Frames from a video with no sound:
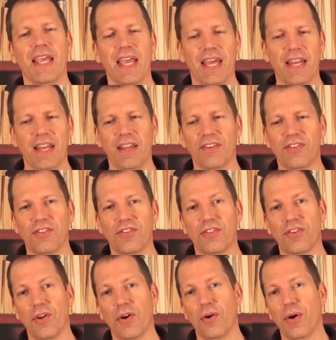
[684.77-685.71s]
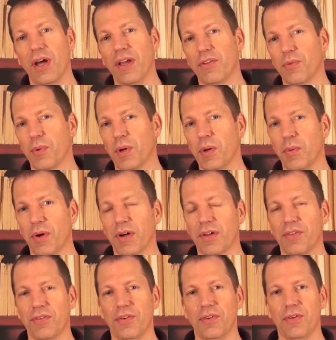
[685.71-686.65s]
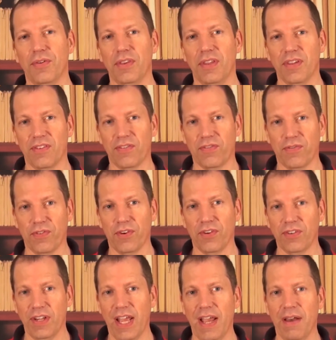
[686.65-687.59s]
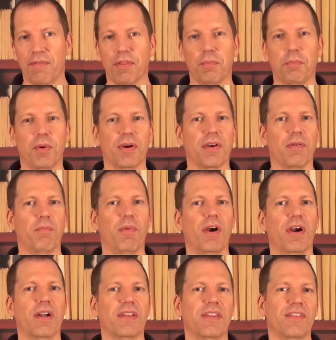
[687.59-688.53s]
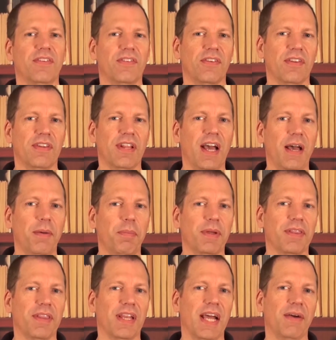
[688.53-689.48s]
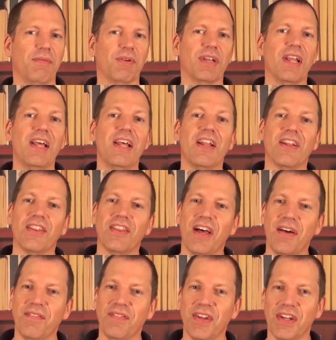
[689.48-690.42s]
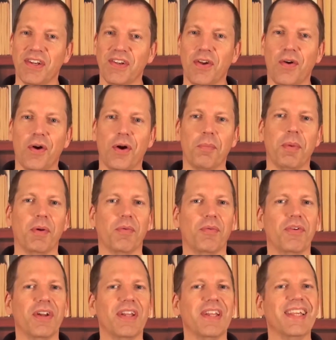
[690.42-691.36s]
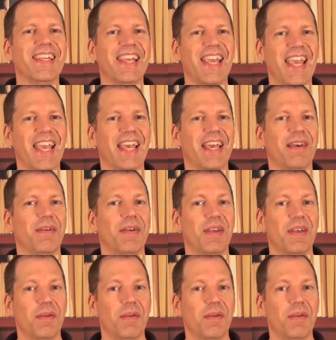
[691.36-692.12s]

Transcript: And then, so as we work through this first half of the book of Mark, this is a topic that I would love to ignore, but really can't,